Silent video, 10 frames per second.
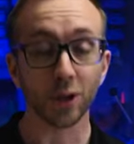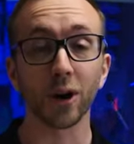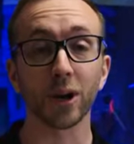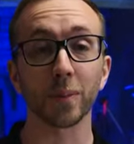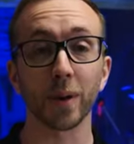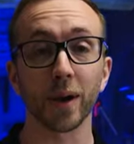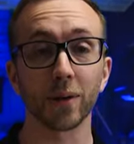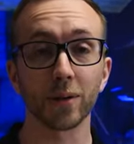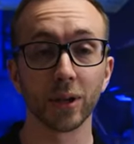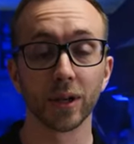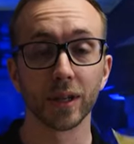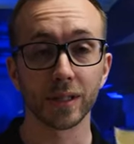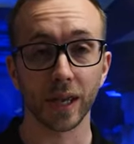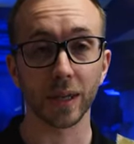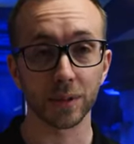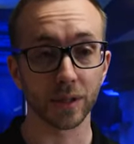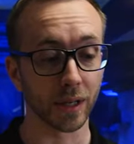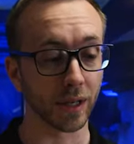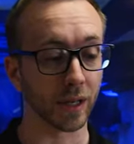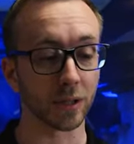talk about tapes
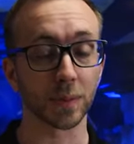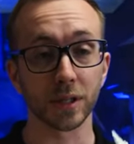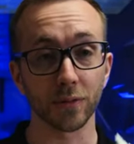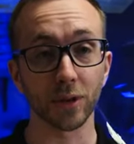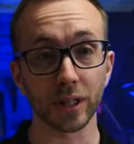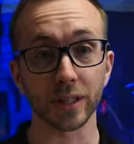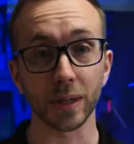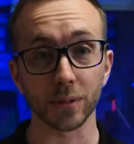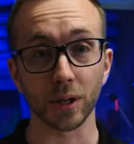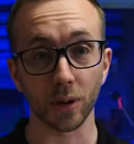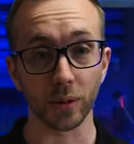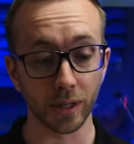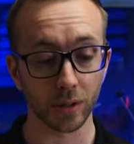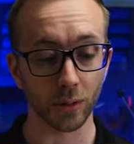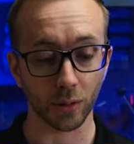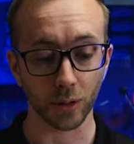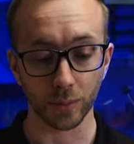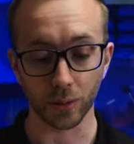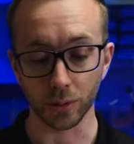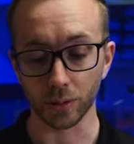today, specifically tapes that go in your
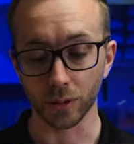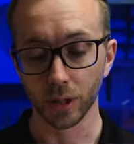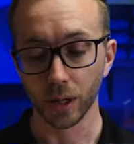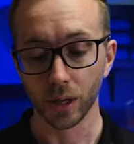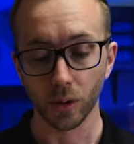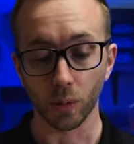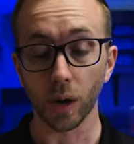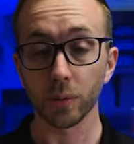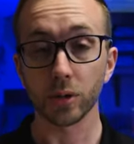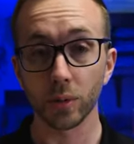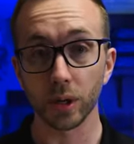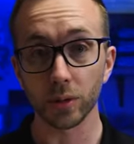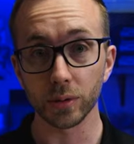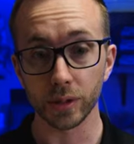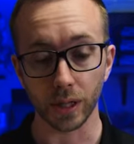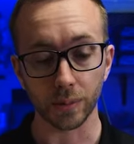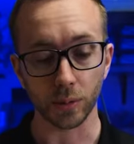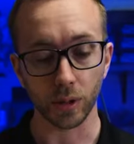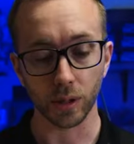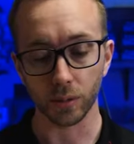thumb hole. Why would you want to use
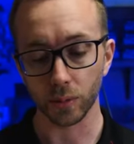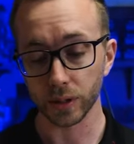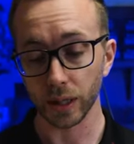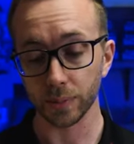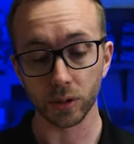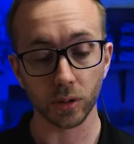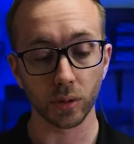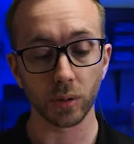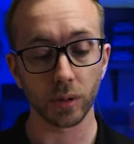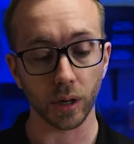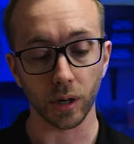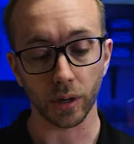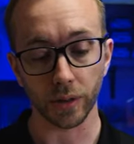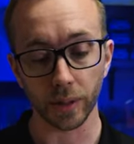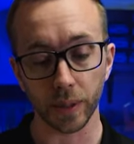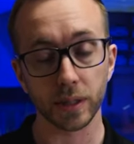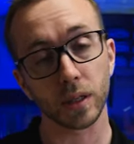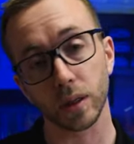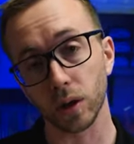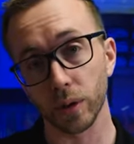tapes? Well, what tapes do are they
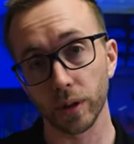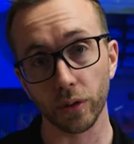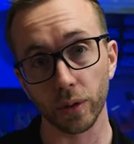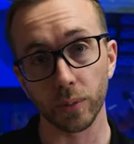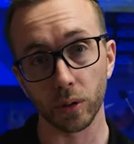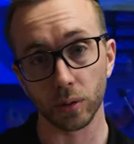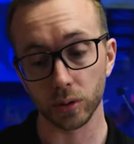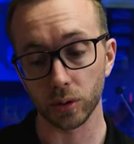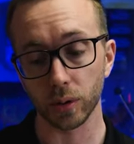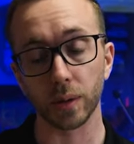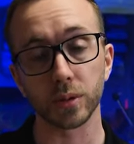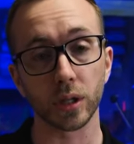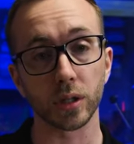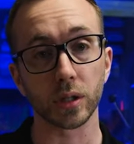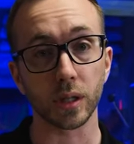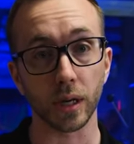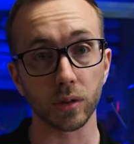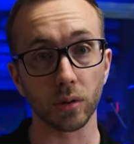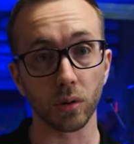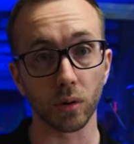basically go in the thumb hole to help change the
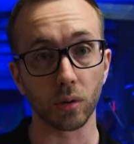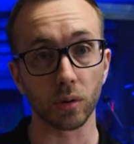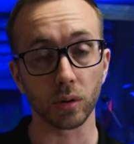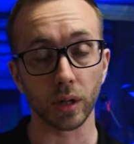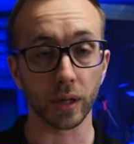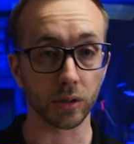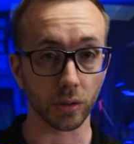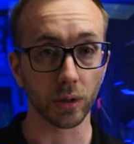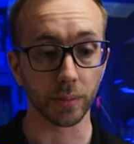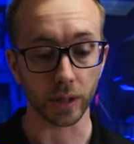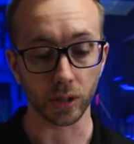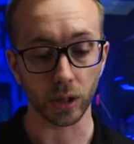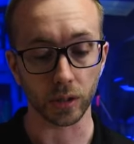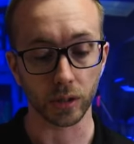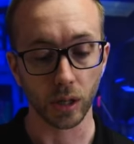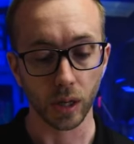size of your hole as your thumb might change.